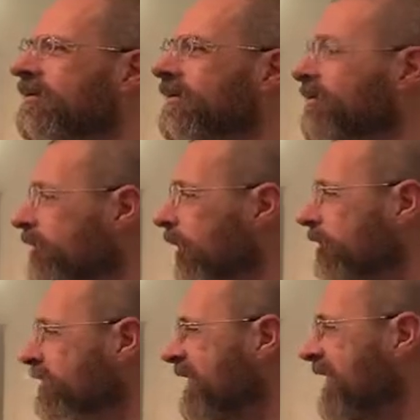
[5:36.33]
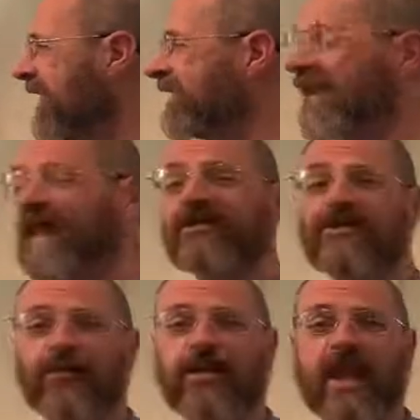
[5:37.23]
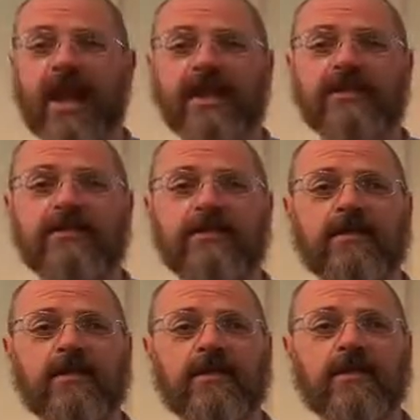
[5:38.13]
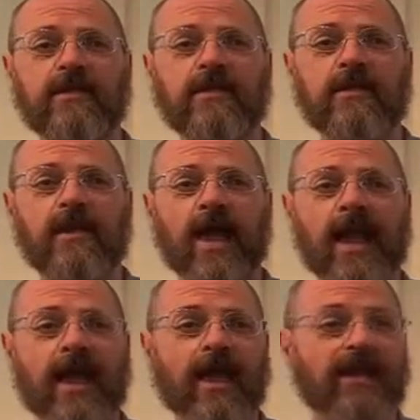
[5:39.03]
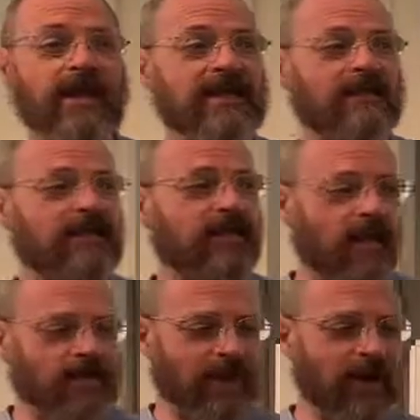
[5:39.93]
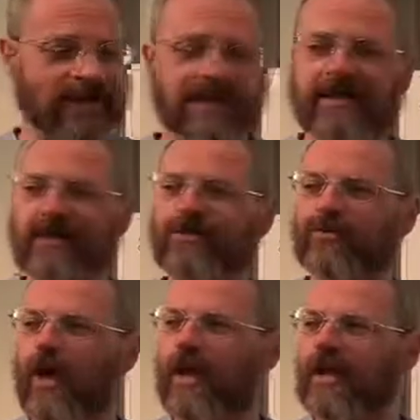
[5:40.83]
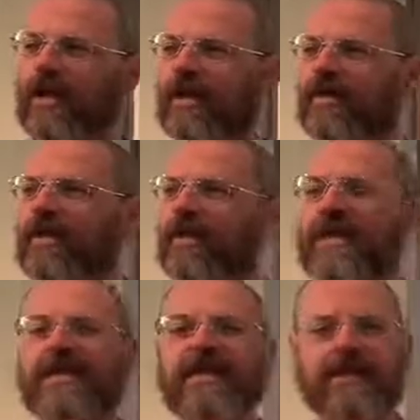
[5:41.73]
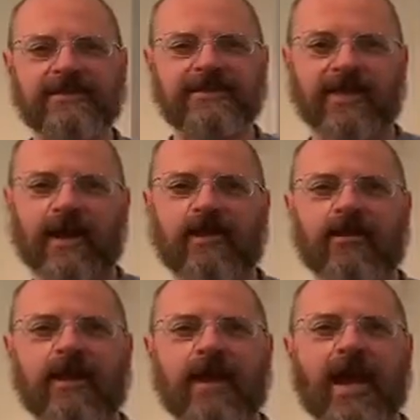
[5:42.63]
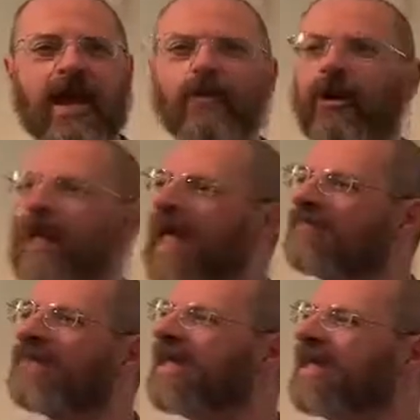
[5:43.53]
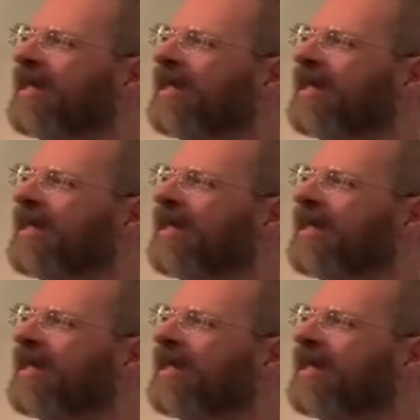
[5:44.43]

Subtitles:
Because you notice it takes 3 days, and he talks about getting things ready, and then he gets there, and we don't have any